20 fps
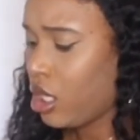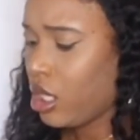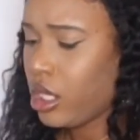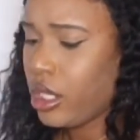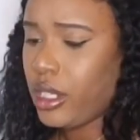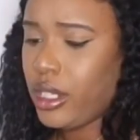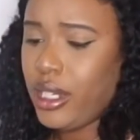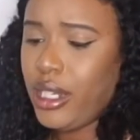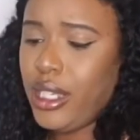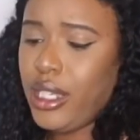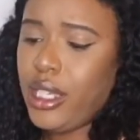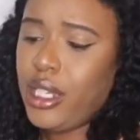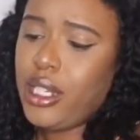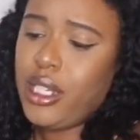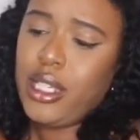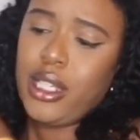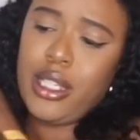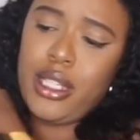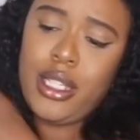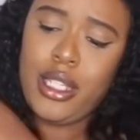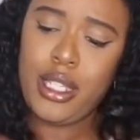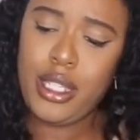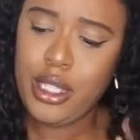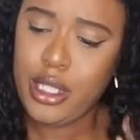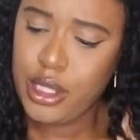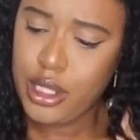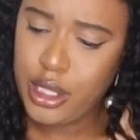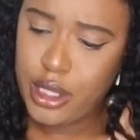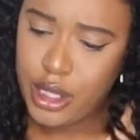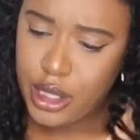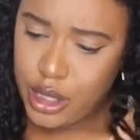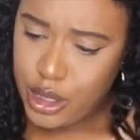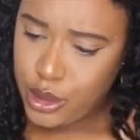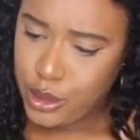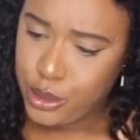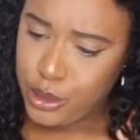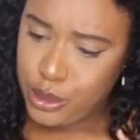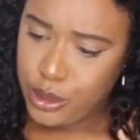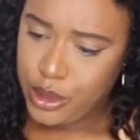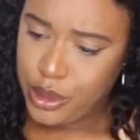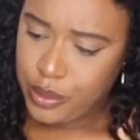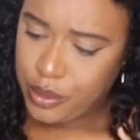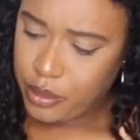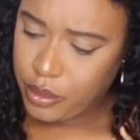Let do it.